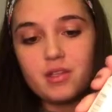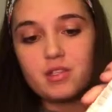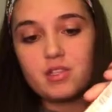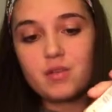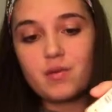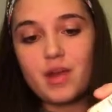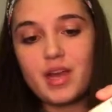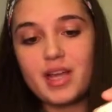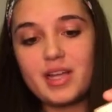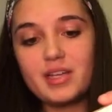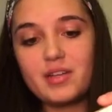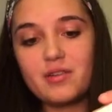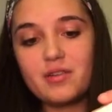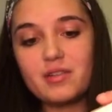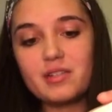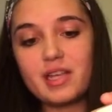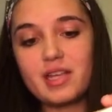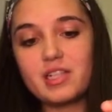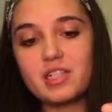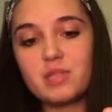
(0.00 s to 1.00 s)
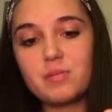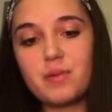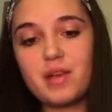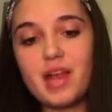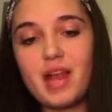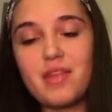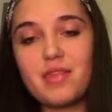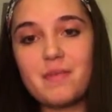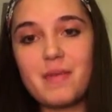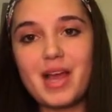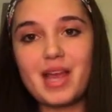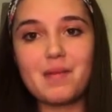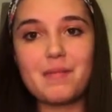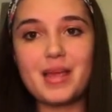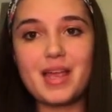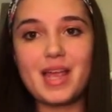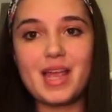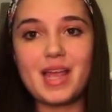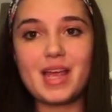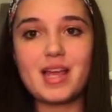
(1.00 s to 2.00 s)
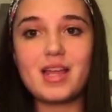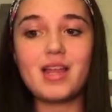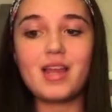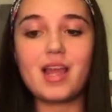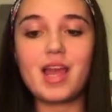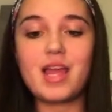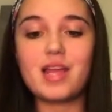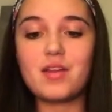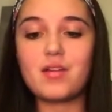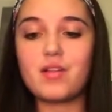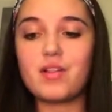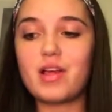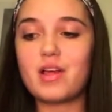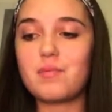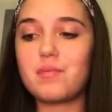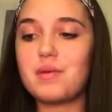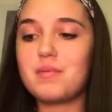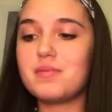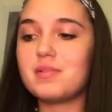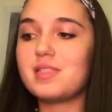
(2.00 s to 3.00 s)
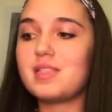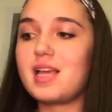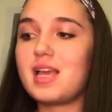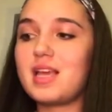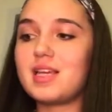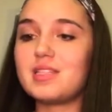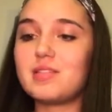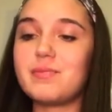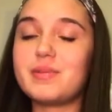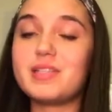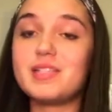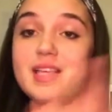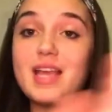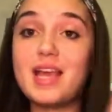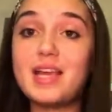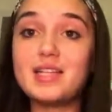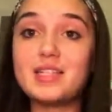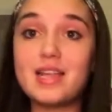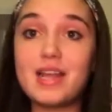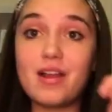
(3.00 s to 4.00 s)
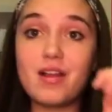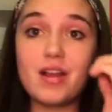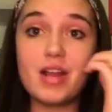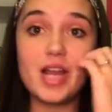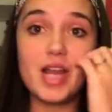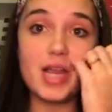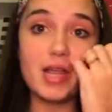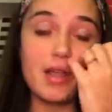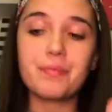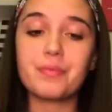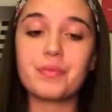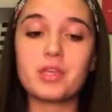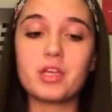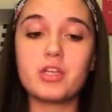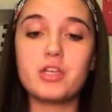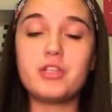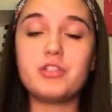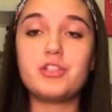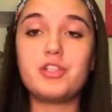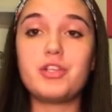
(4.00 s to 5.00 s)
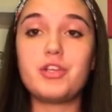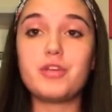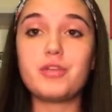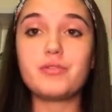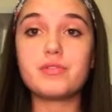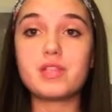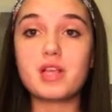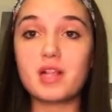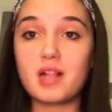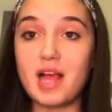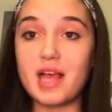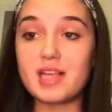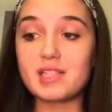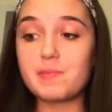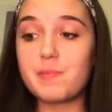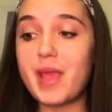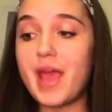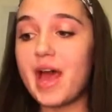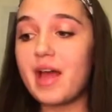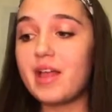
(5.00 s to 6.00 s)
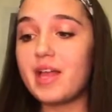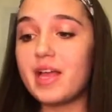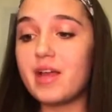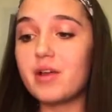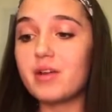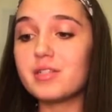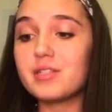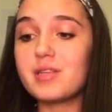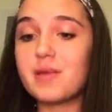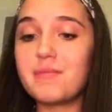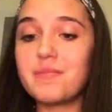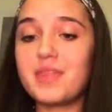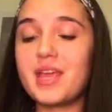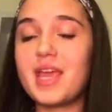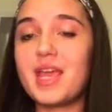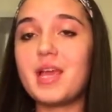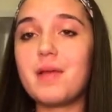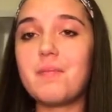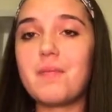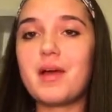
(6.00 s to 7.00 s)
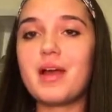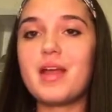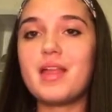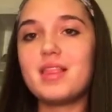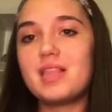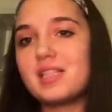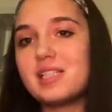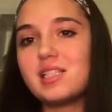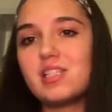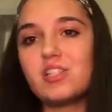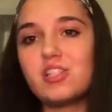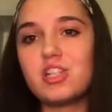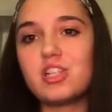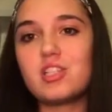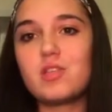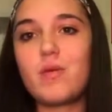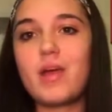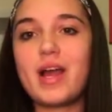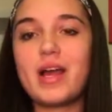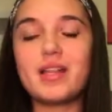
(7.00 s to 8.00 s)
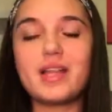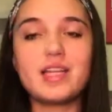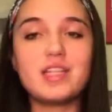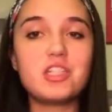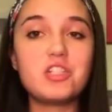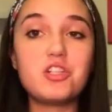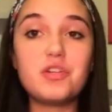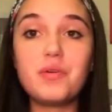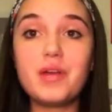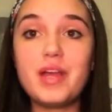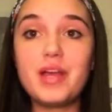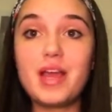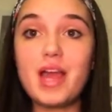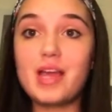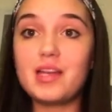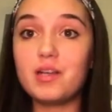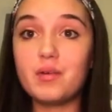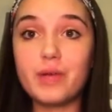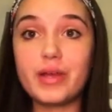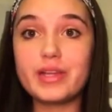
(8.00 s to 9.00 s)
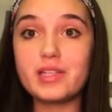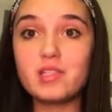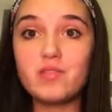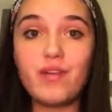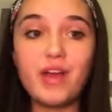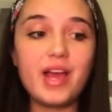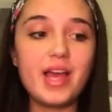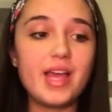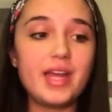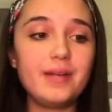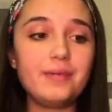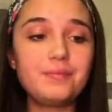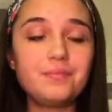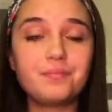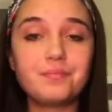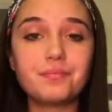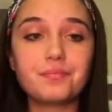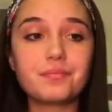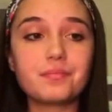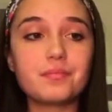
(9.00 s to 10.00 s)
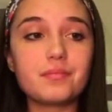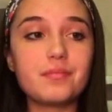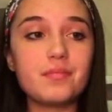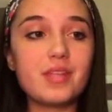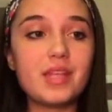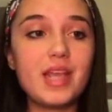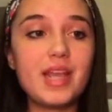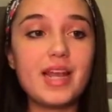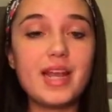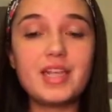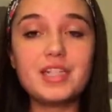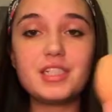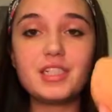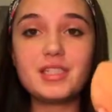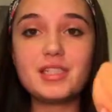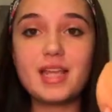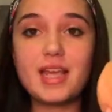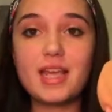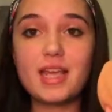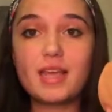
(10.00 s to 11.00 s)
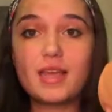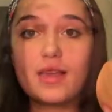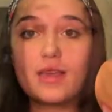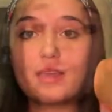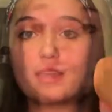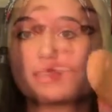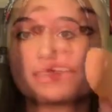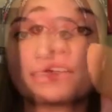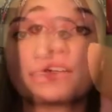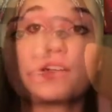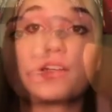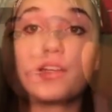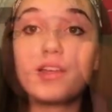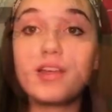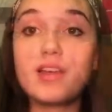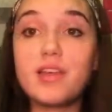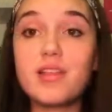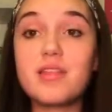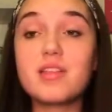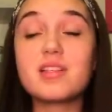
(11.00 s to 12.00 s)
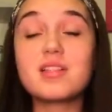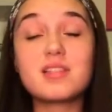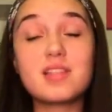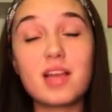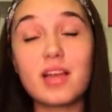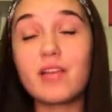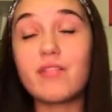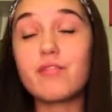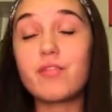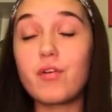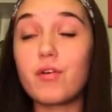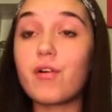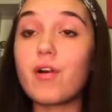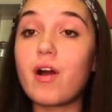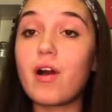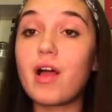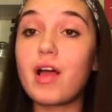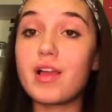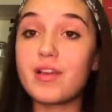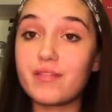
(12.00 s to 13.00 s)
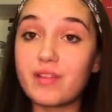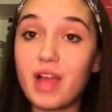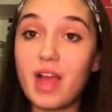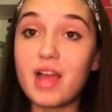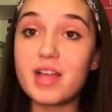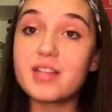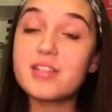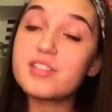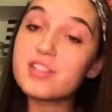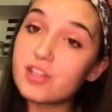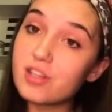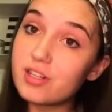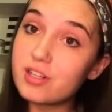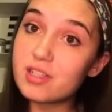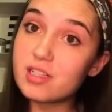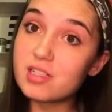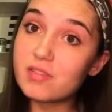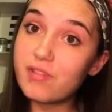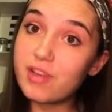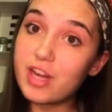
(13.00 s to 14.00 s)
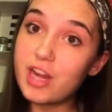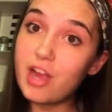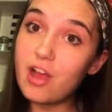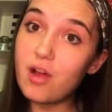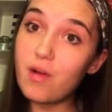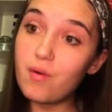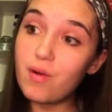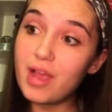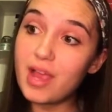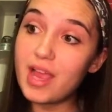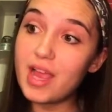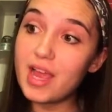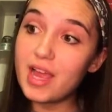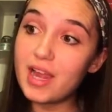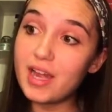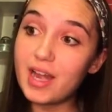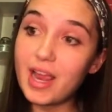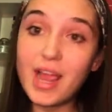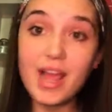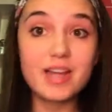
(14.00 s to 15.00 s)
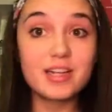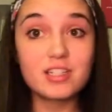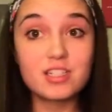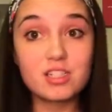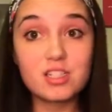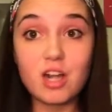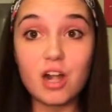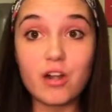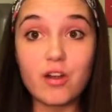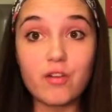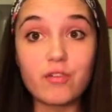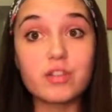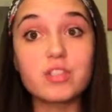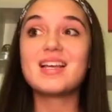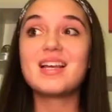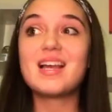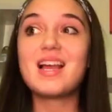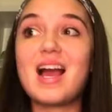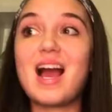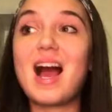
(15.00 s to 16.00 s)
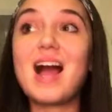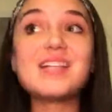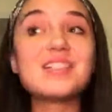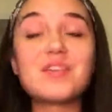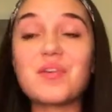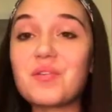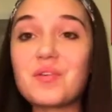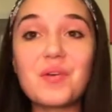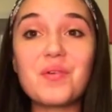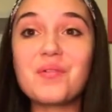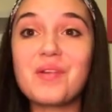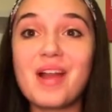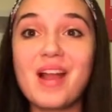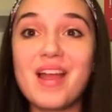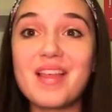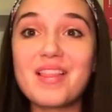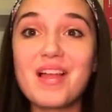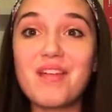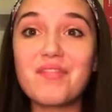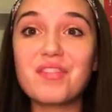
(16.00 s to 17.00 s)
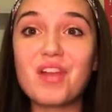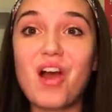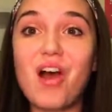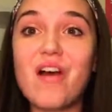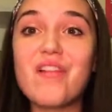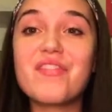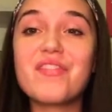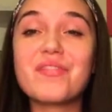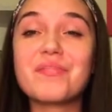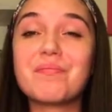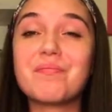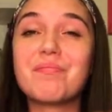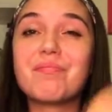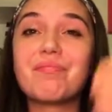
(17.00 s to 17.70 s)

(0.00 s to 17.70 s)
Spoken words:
So what I do is I just put it on the back of my hand. I know a lot of people say to be sanitary, you should use a glass palette or something, but this is just the way I like to do it. Anyway, it's fine. And I just take, that is literally the second phone call I've gotten during this video and had to start over. I don't know where I left off.